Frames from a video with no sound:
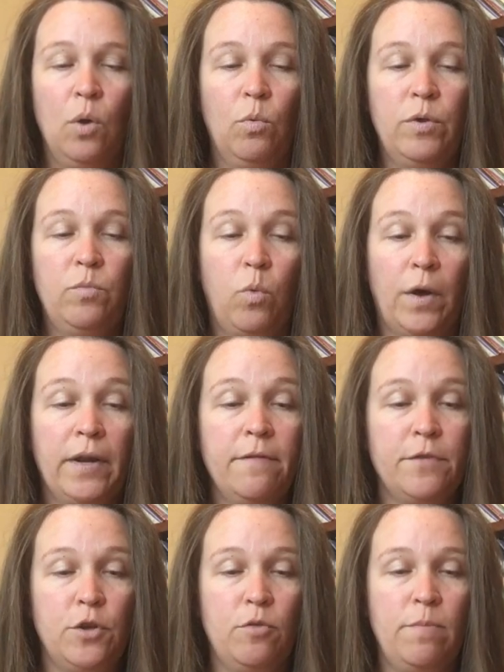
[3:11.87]
Would one
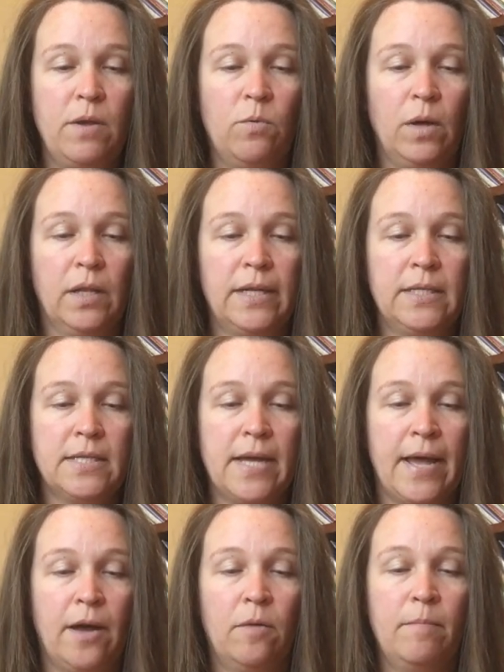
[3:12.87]
of you be willing to
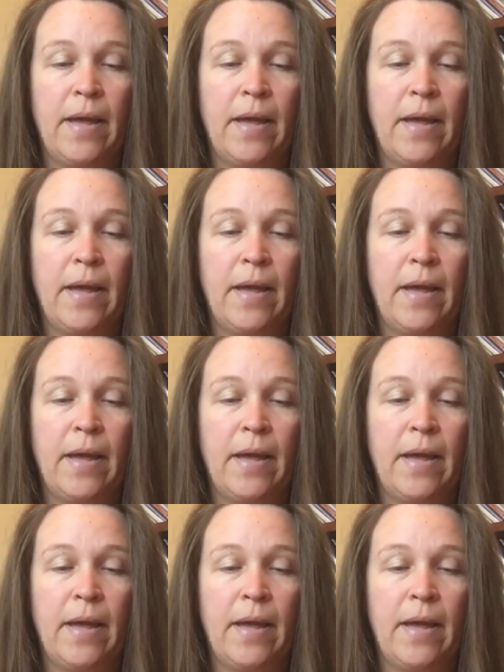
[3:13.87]
help